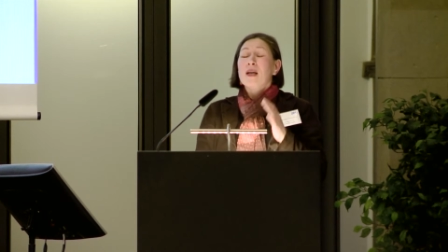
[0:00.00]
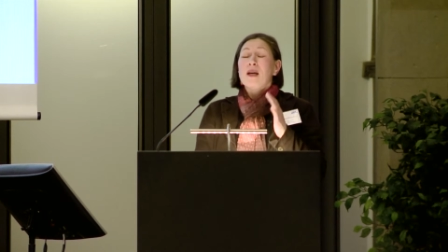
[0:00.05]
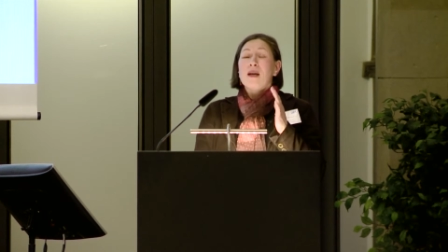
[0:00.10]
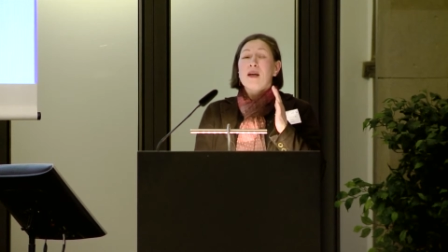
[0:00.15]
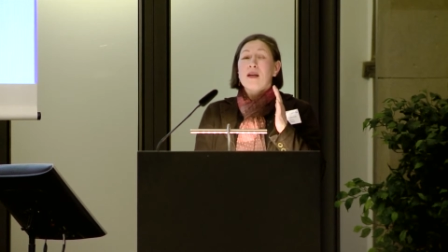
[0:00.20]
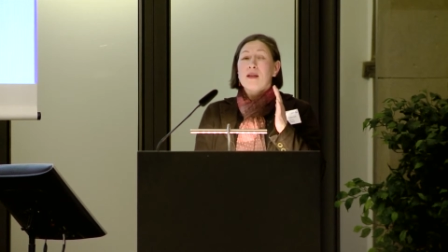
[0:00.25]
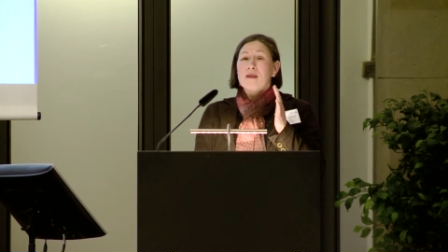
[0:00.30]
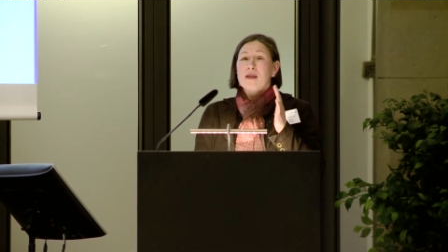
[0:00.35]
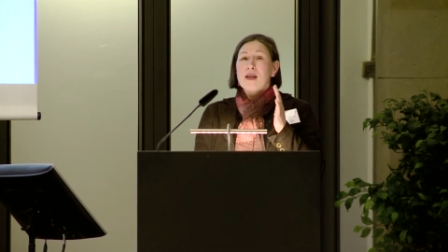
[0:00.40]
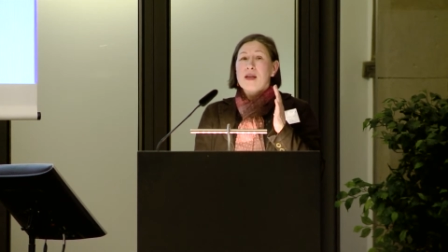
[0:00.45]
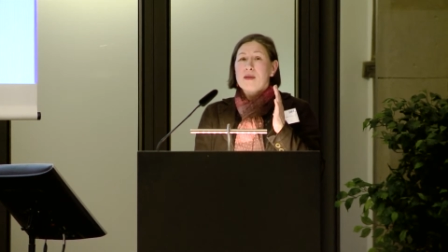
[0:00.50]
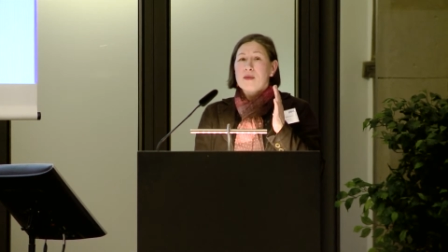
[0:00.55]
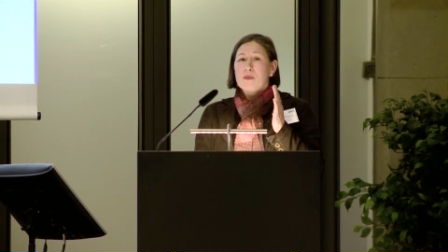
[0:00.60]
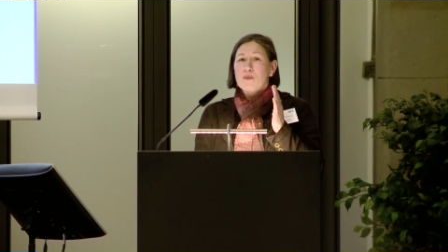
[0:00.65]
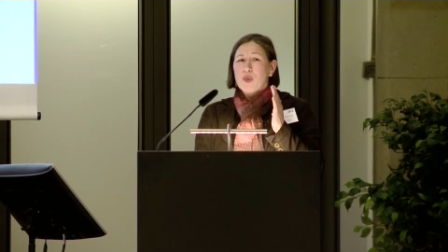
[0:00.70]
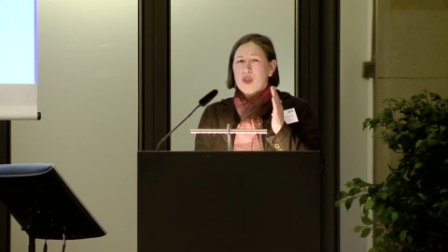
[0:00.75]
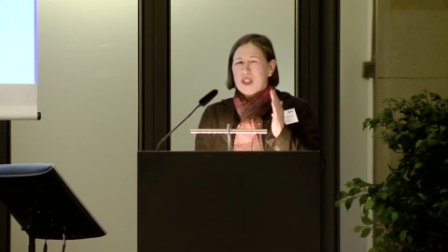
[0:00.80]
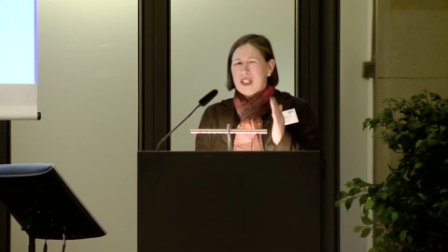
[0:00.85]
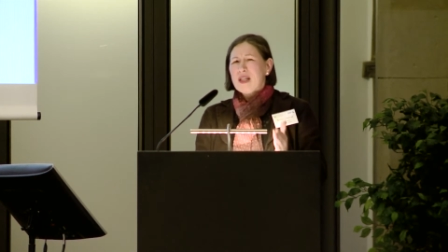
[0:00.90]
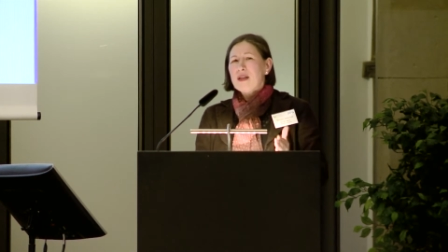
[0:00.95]
In, in
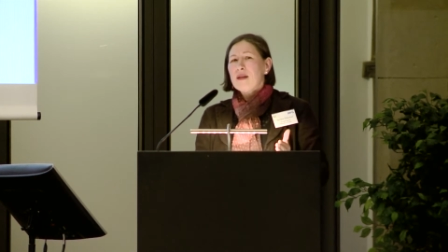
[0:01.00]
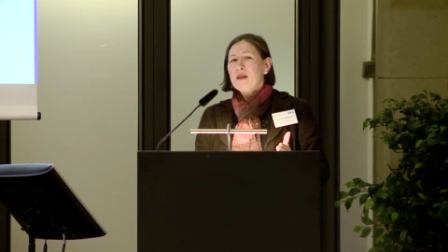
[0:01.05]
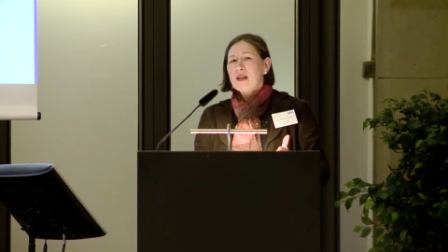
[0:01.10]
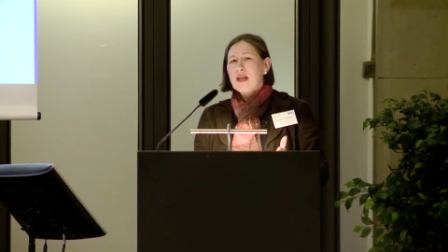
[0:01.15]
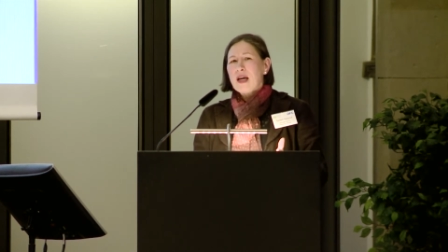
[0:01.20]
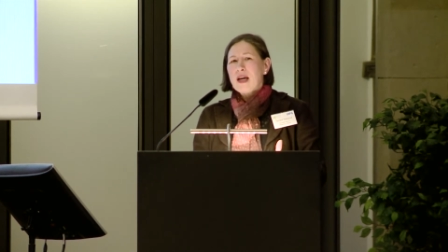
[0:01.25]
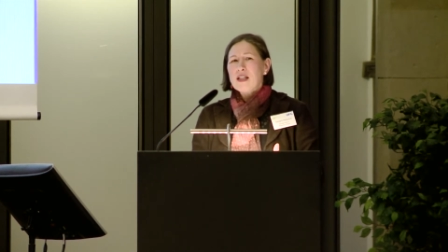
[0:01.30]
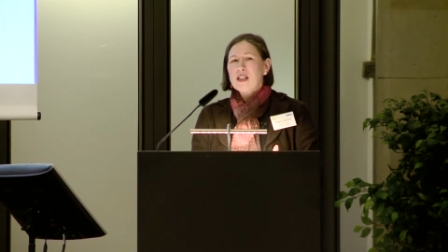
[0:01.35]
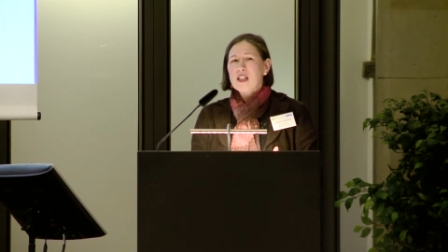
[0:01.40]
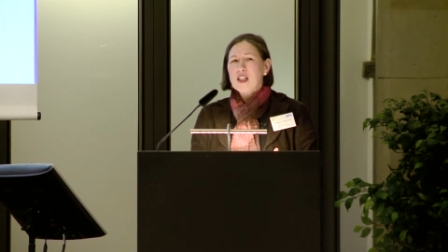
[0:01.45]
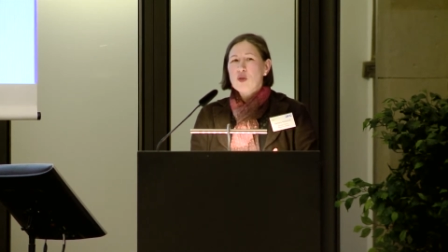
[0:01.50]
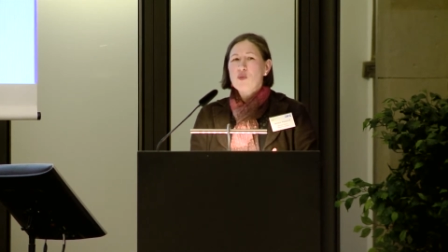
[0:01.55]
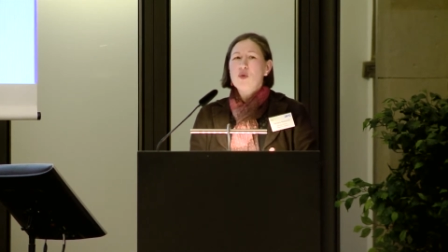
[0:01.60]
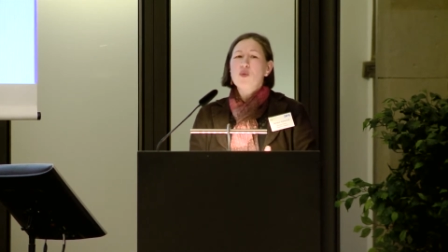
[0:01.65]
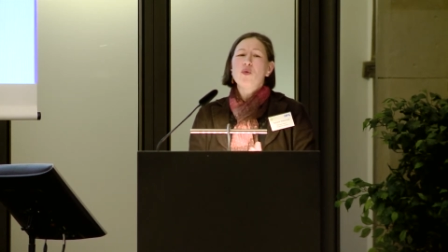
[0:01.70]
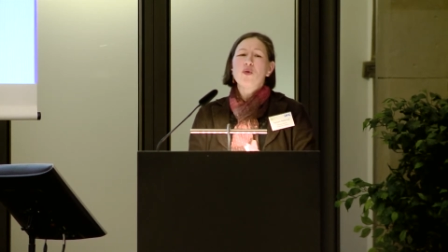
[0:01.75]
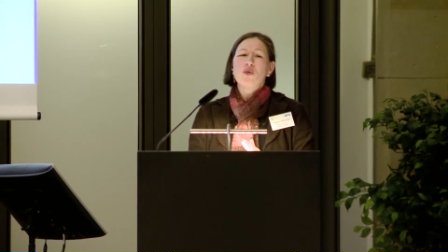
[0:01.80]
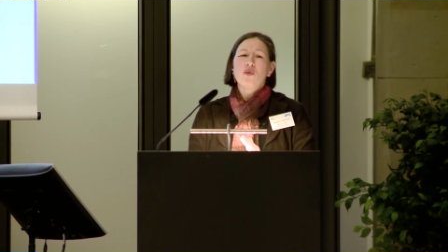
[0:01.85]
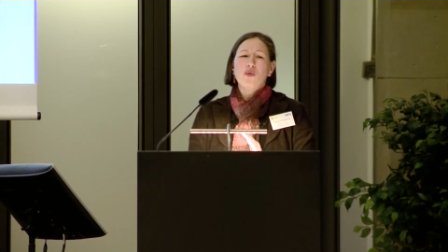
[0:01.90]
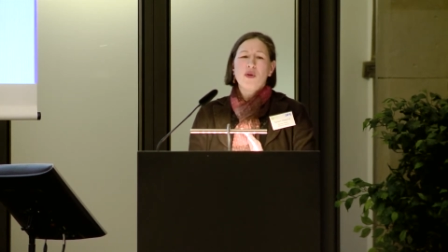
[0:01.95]
particular cases, we
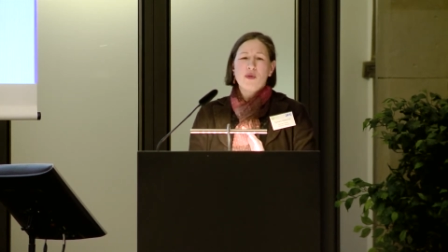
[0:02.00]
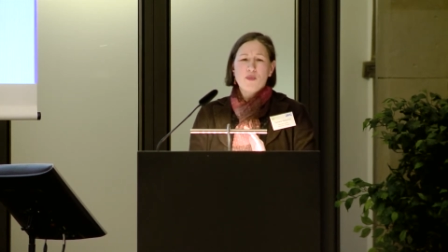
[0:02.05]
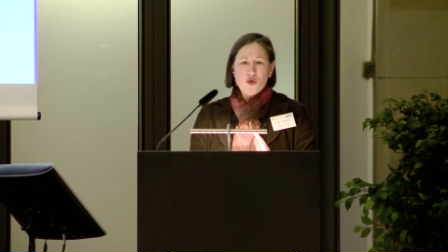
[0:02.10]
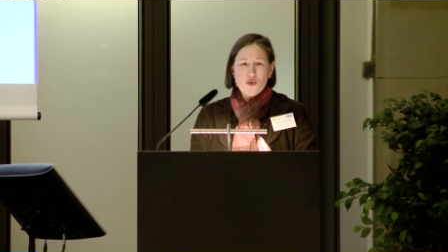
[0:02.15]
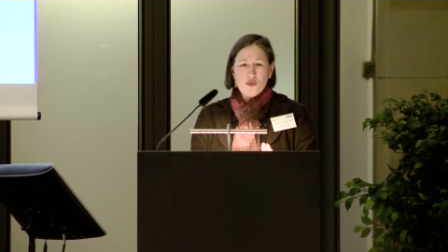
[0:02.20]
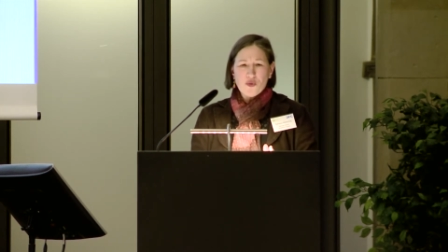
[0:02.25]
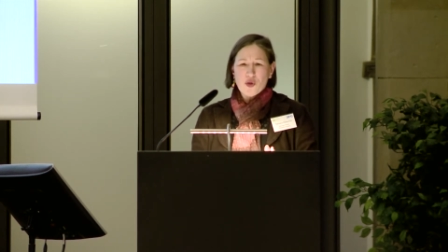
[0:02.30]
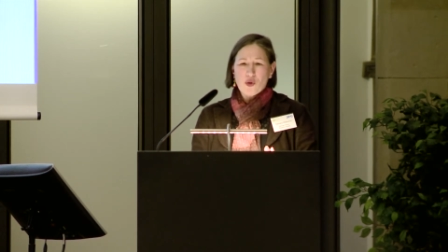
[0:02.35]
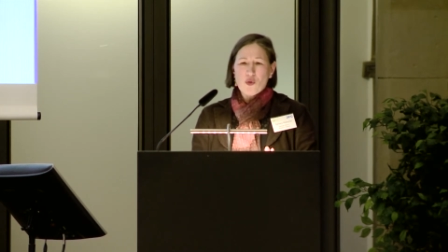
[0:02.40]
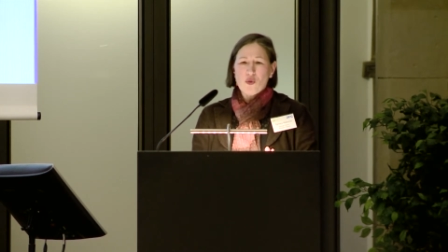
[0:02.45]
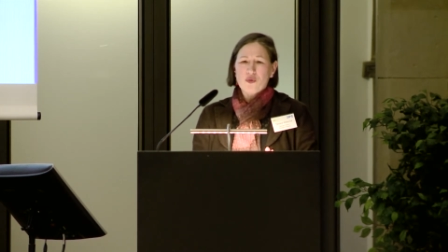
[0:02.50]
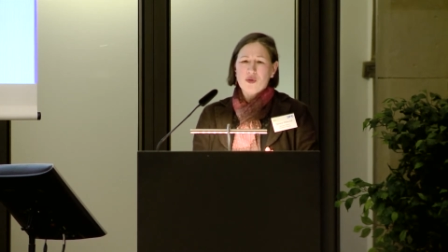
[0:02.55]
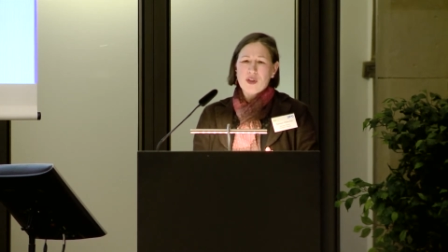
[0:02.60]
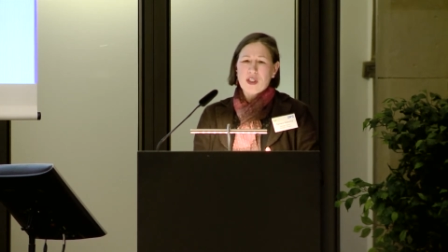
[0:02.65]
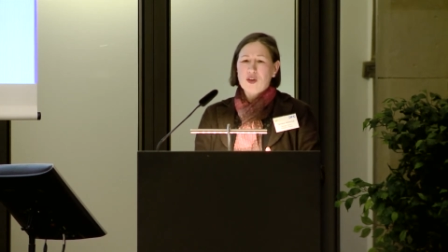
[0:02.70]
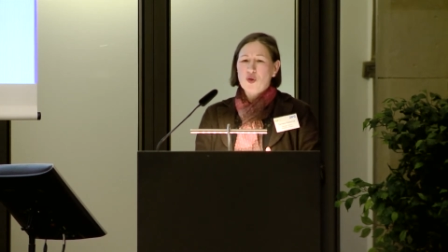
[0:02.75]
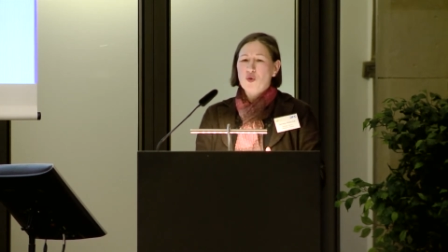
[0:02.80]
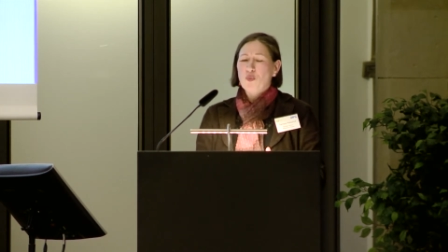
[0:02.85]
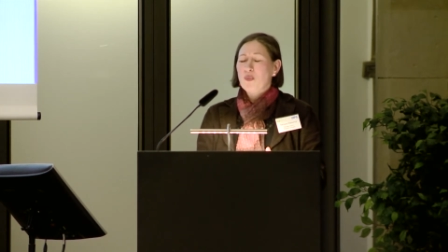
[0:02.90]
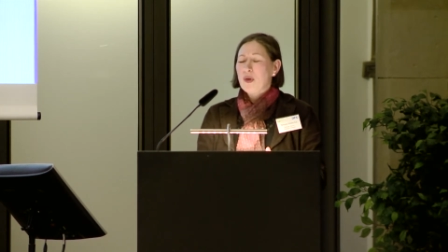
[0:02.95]
would remove the
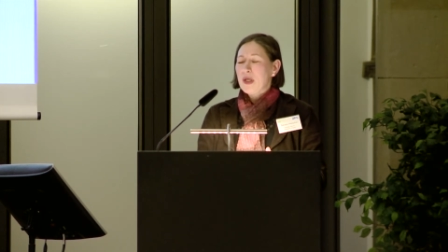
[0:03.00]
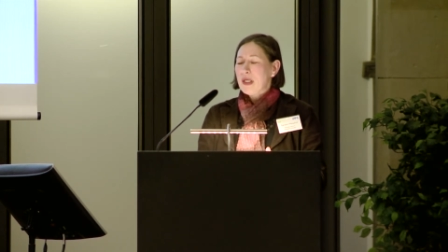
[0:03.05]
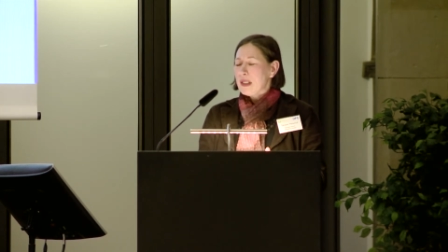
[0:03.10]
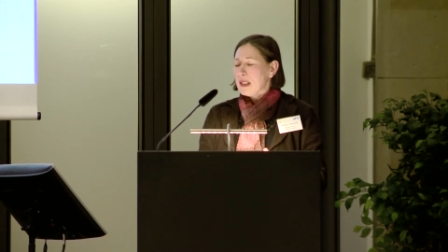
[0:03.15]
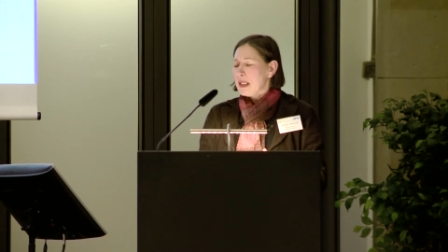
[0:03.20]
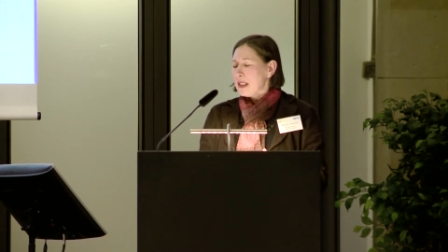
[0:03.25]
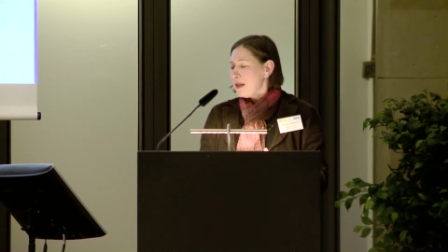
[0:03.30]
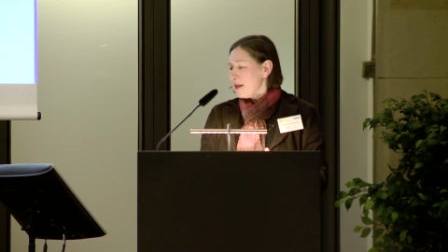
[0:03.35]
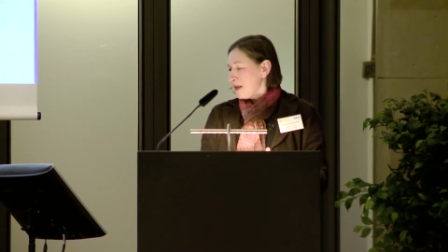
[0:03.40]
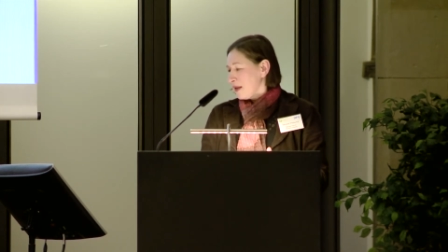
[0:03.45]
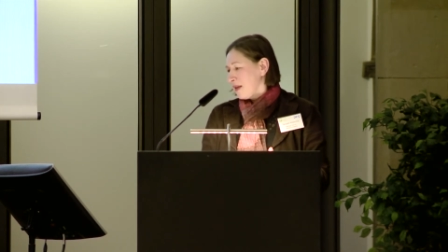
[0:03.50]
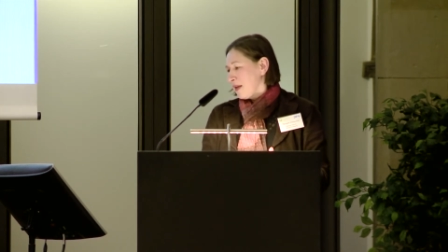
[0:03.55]
content completely.